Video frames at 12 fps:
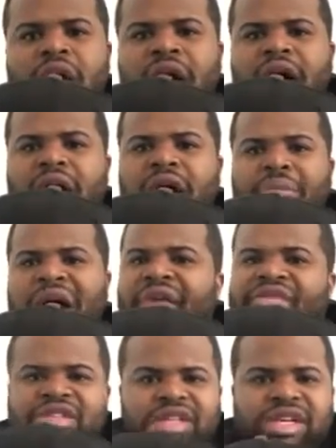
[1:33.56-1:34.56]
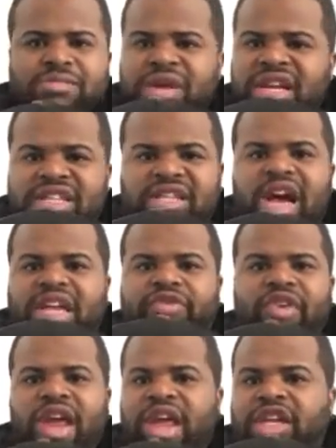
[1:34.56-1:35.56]
Obviously, being a Sox
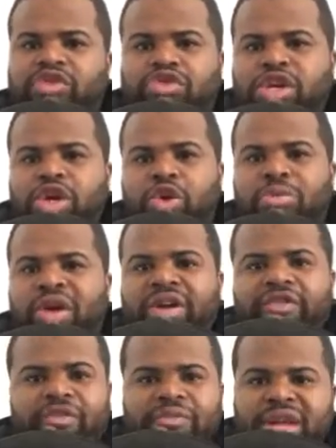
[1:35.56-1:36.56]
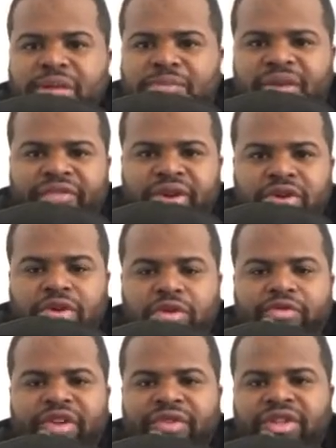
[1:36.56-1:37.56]
fan, this was a no-brainer for me. My
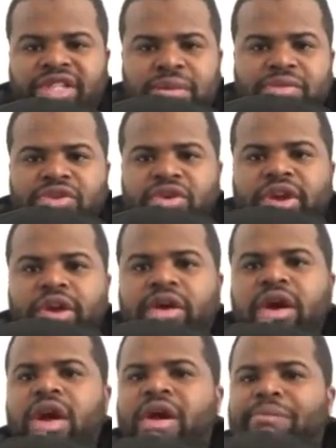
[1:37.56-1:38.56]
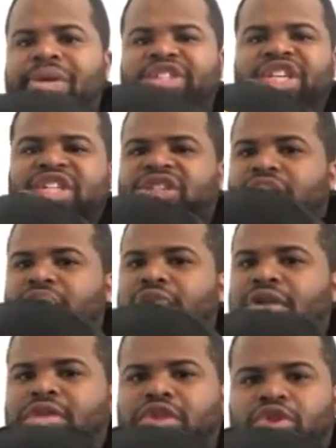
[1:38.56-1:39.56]
favorite team is on here. But just
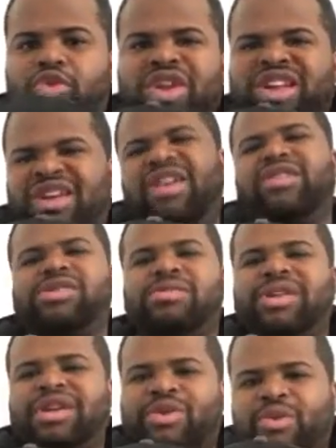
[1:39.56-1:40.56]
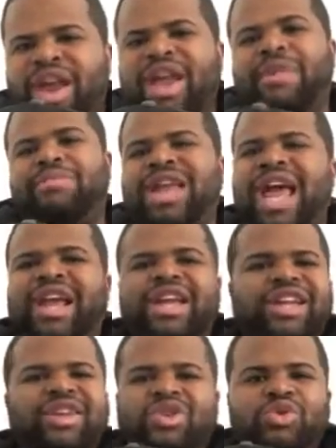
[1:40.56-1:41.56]
the 3 colors, I mean, the gray, a black,
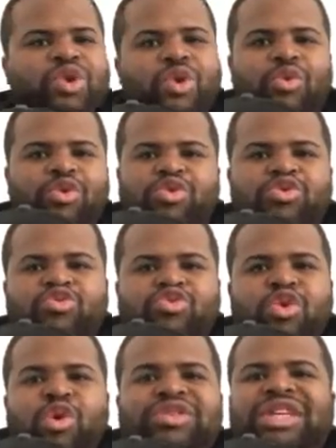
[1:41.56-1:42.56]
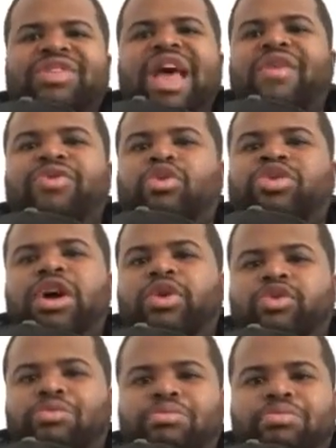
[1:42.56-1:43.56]
and yellow, you don't see those
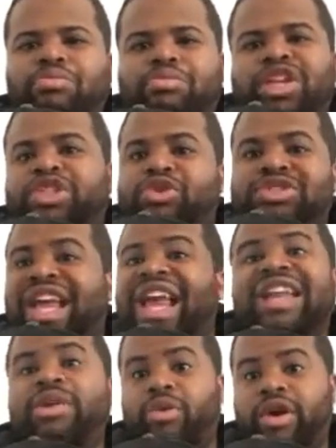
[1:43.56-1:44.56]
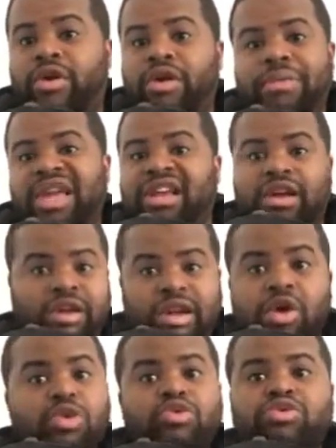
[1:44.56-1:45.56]
color mixtures anywhere. I mean,
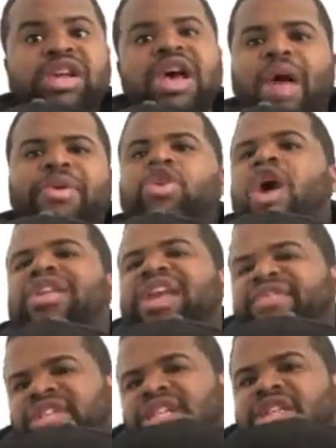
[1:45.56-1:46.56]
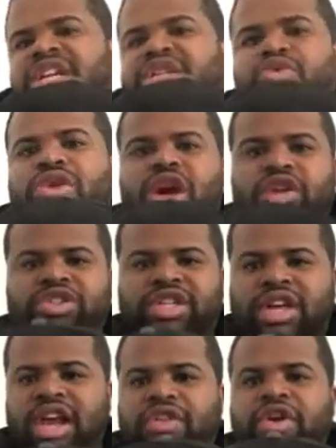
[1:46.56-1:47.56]
clothes. I mean, you hardly ever see these 3 colors
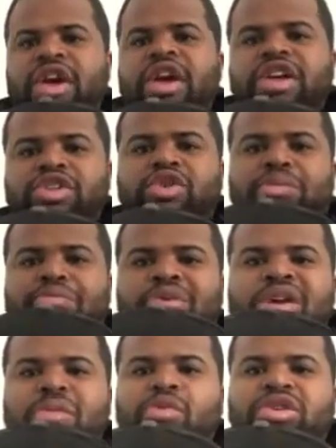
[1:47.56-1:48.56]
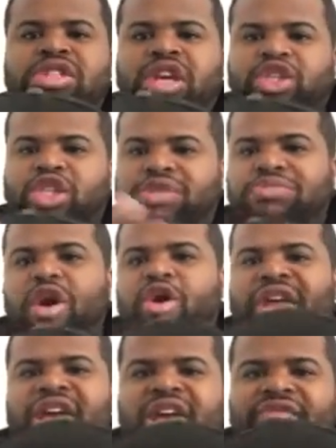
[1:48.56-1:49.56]
together. So to blend them on such a
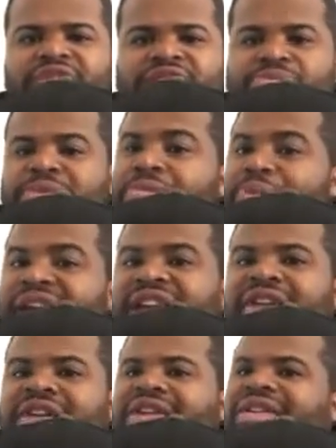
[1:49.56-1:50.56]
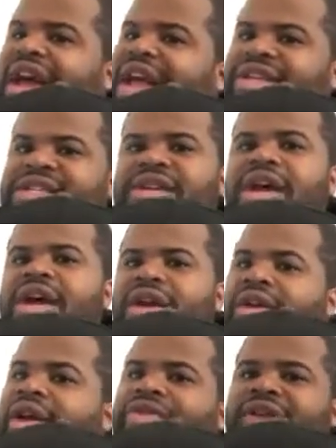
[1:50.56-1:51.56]
small canvas, but make it look nice,
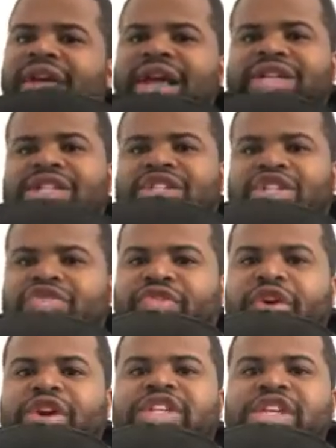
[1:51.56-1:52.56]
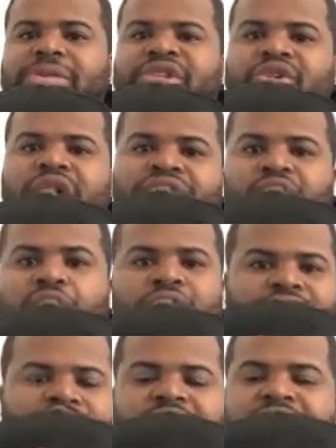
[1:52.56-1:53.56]
nonetheless, is just very exceptional, I
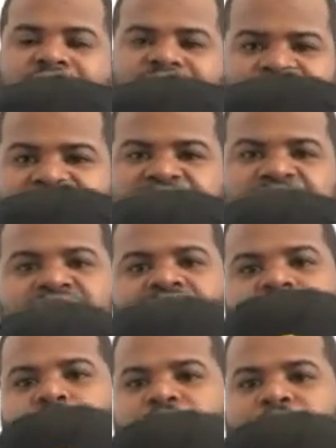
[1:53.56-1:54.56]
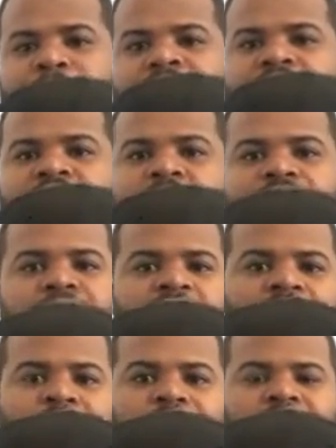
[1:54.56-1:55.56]
thought, and definitely another rare pickup.
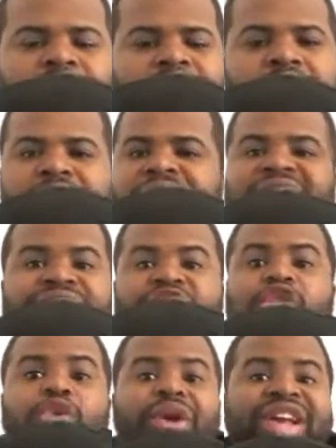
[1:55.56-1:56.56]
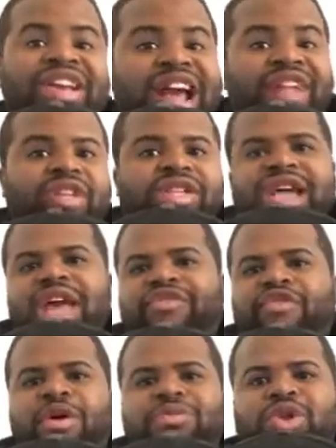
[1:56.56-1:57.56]
I'm not even sure where he got this hat
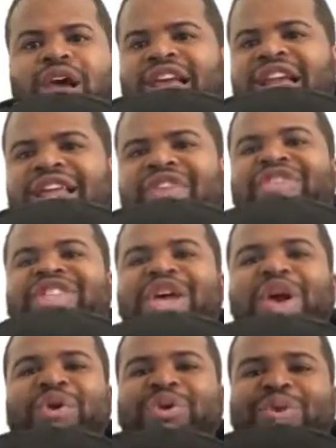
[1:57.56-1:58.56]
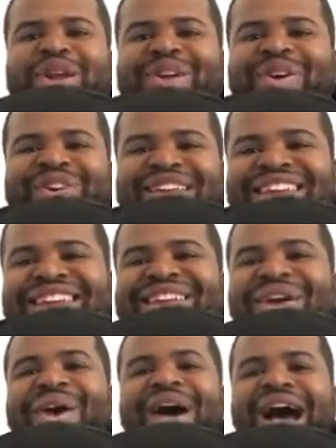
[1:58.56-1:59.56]
from, so I can't even tell you where to go get
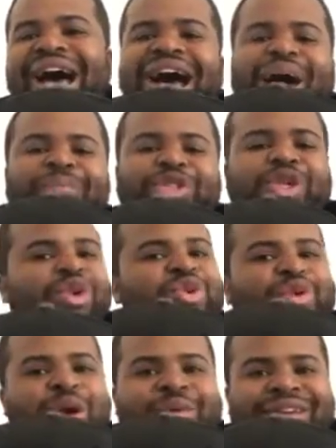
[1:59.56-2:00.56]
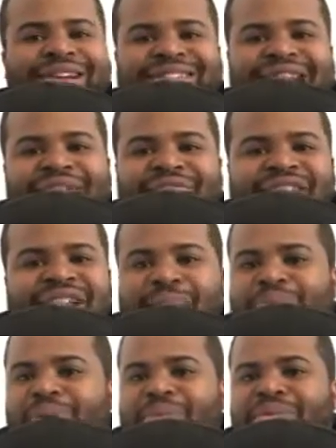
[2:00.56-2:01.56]
it. I'm sure New Era doesn't have this
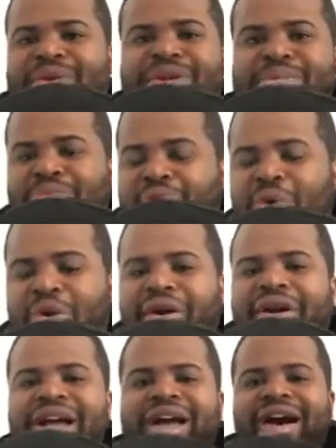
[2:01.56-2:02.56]
hat probably anymore.